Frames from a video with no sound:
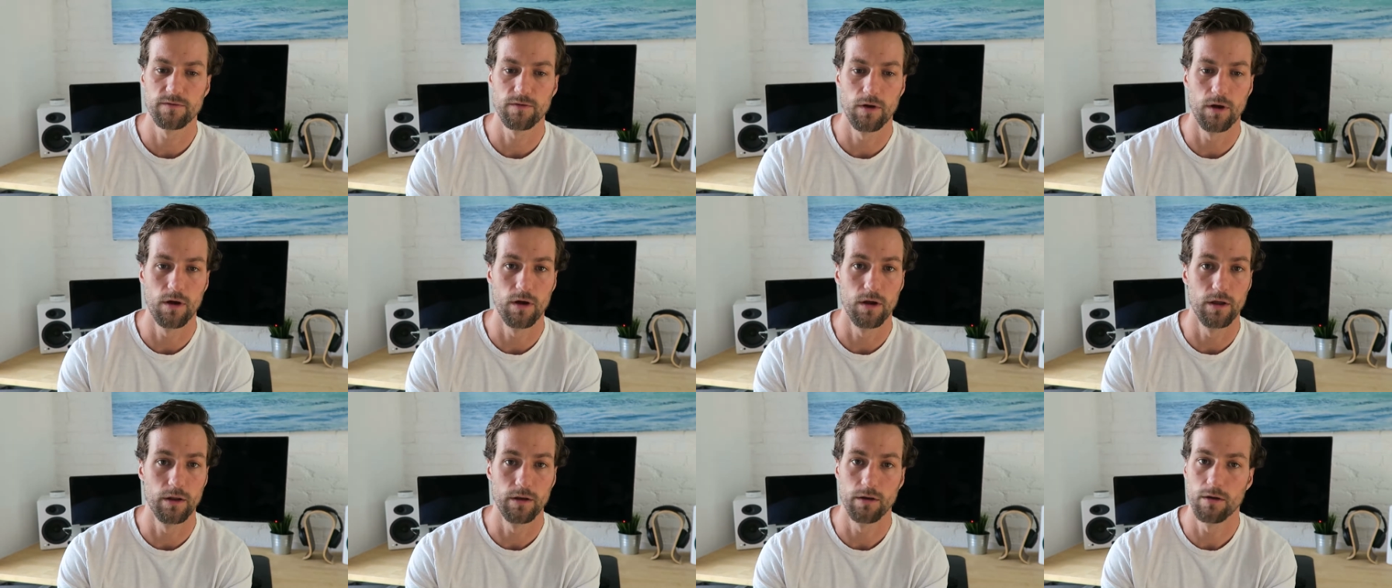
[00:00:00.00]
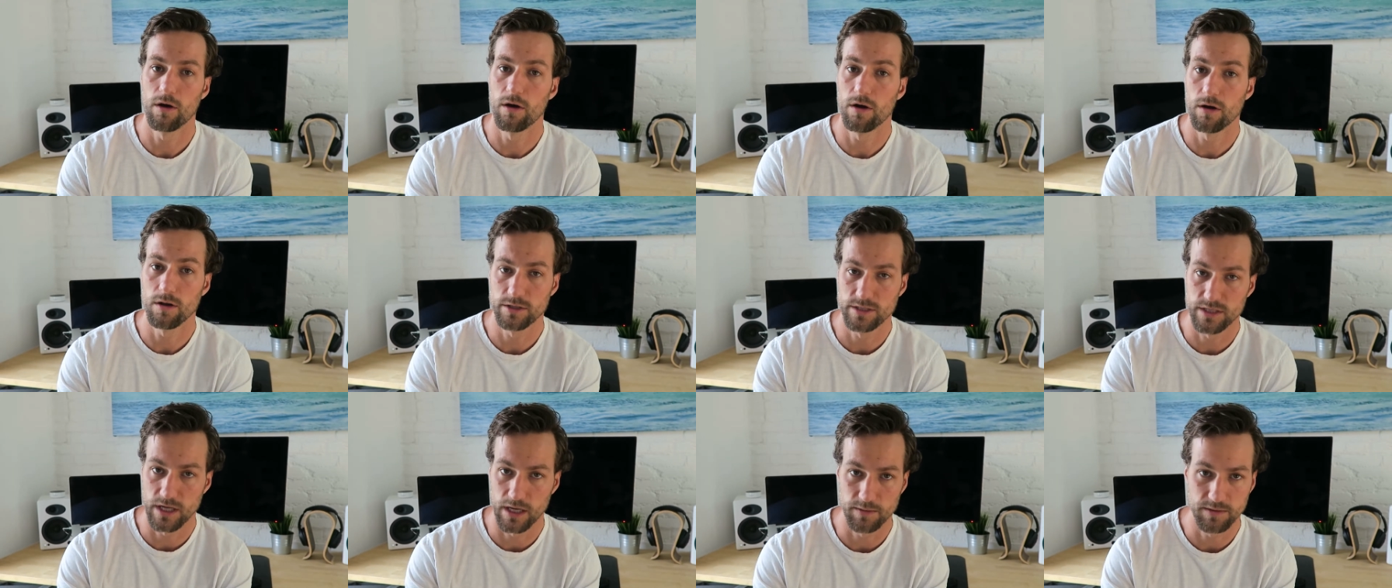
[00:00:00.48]
on
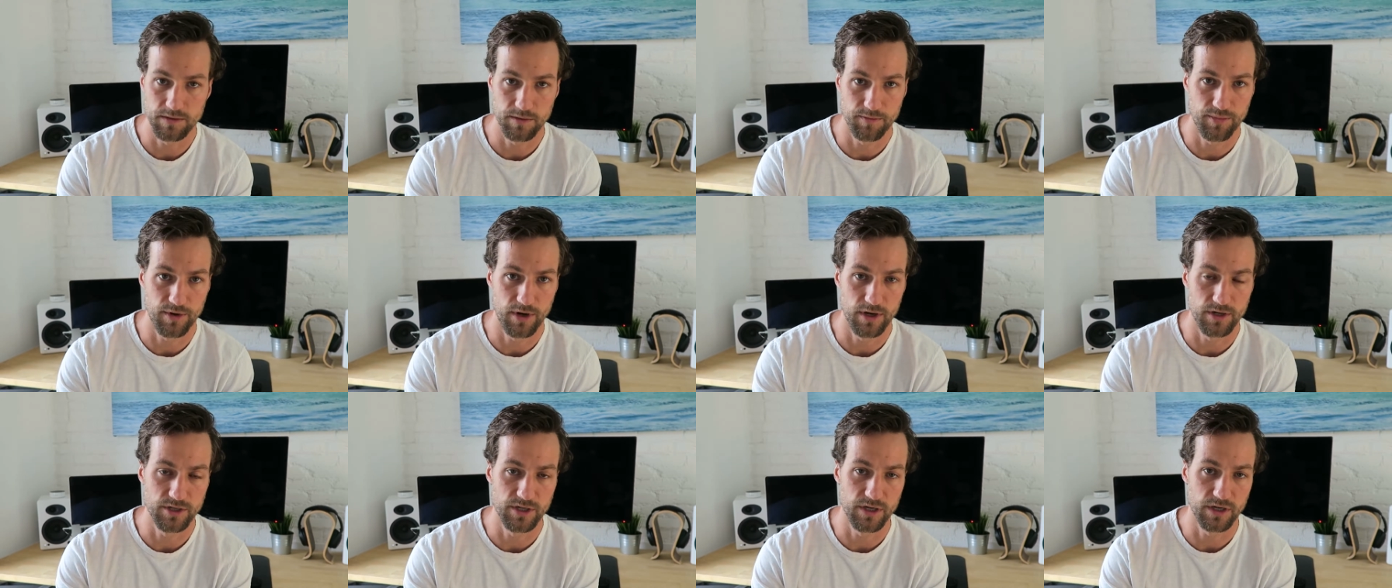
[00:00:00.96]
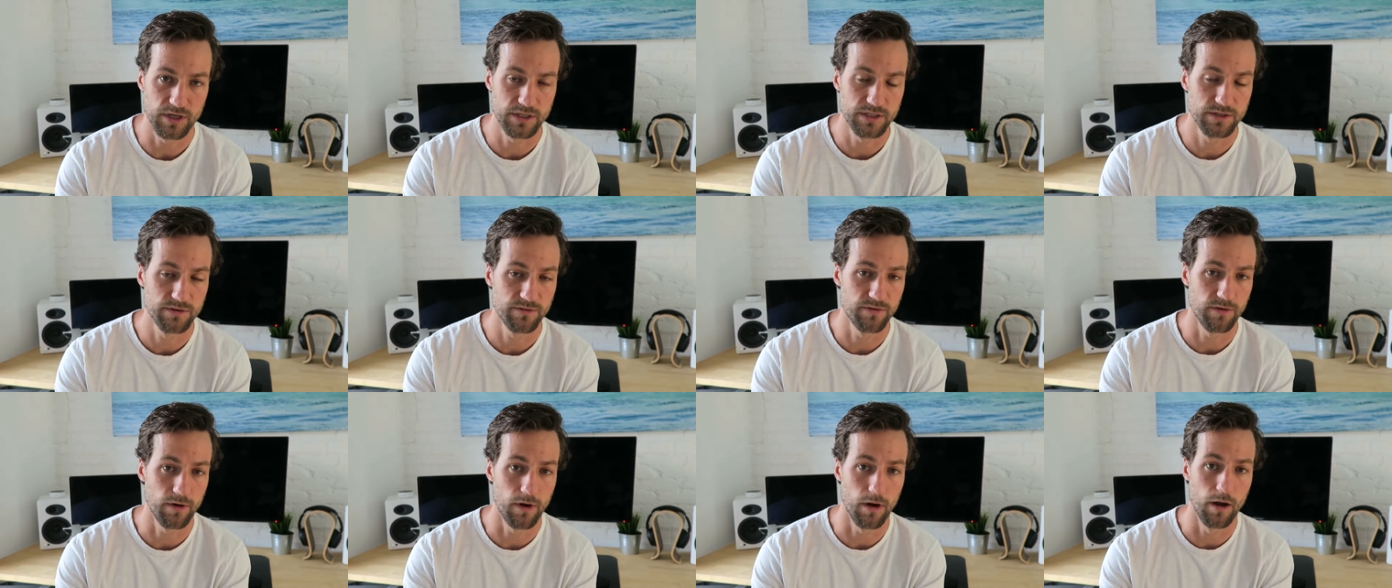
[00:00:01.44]
all types of projects
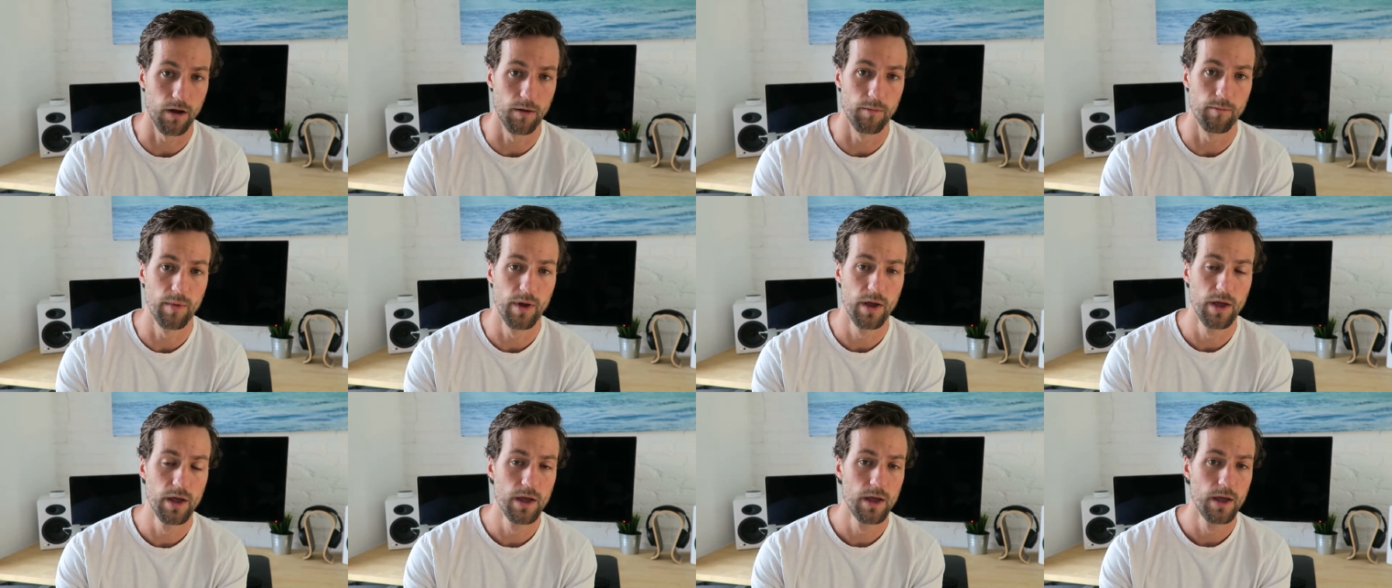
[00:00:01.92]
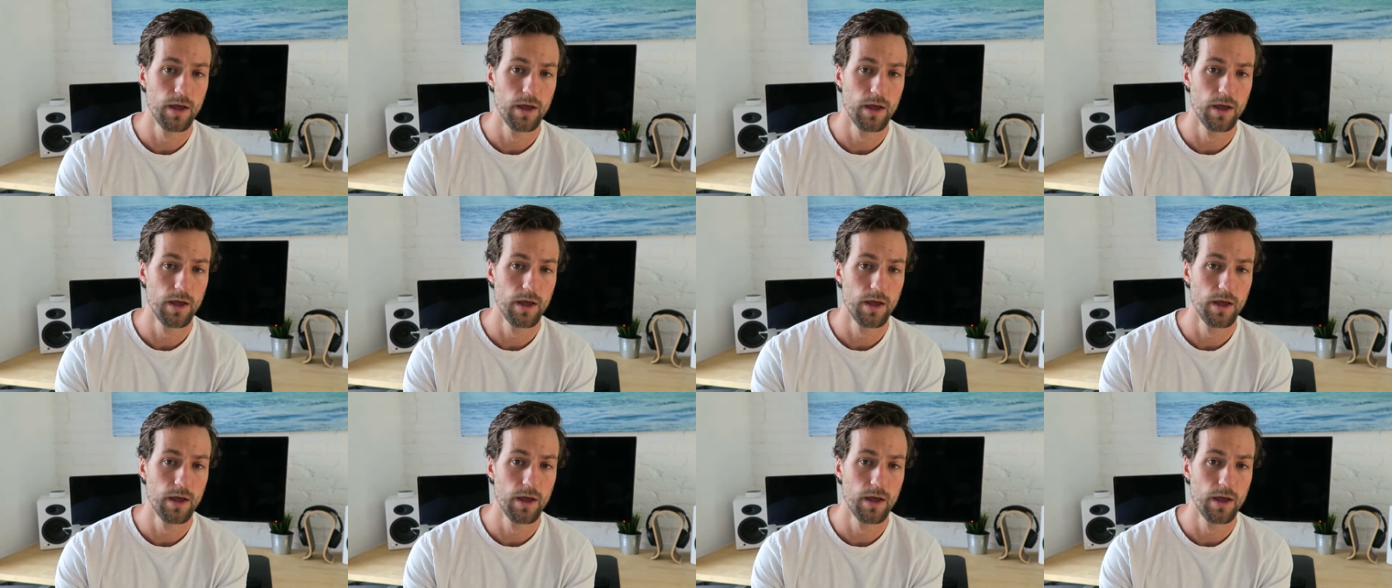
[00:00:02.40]
from